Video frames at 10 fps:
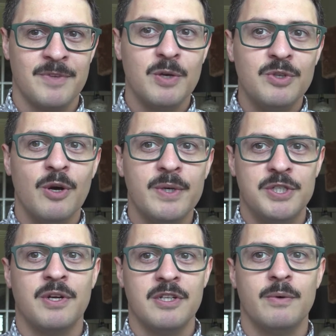you do
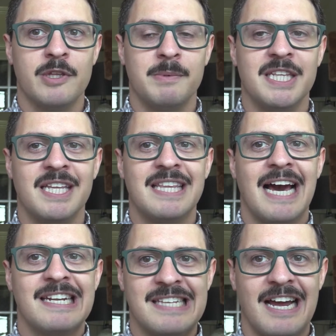what you can do with them, and then
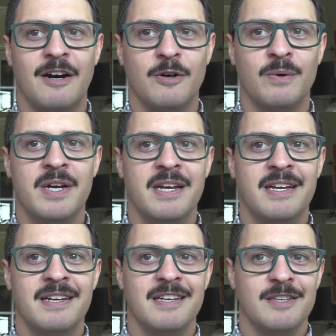that is how
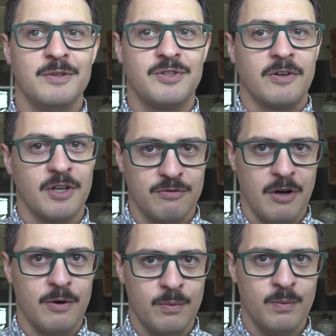you start to
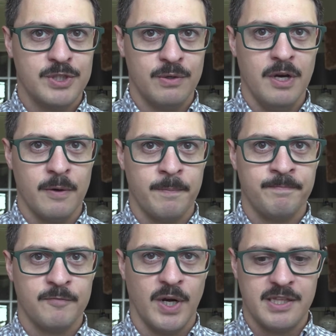grow what you know,
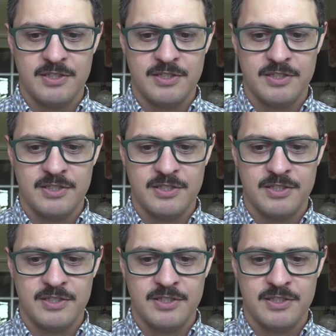right?